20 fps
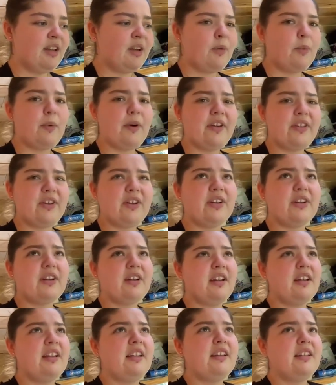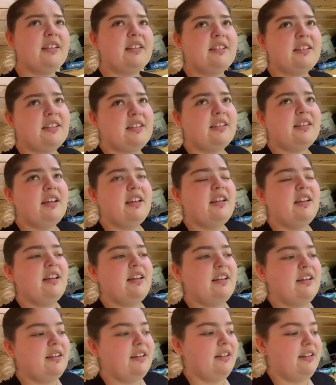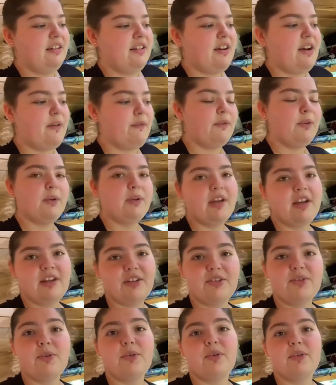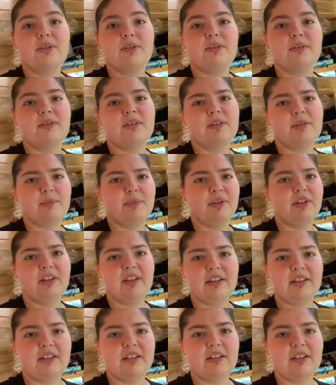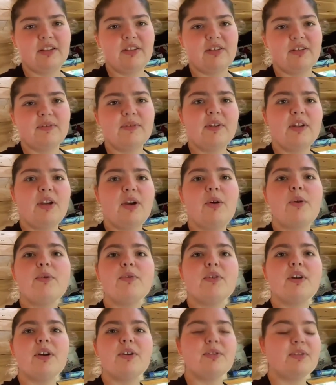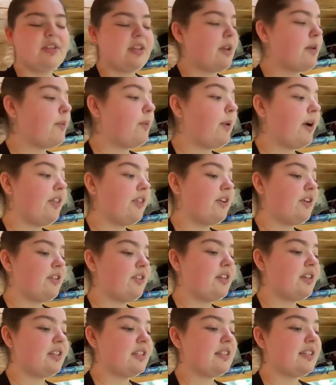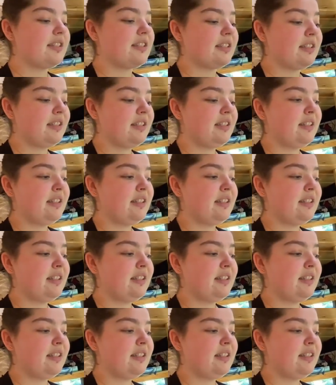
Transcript: whether it's in a few days or completely at the end of this video, who knows, whether this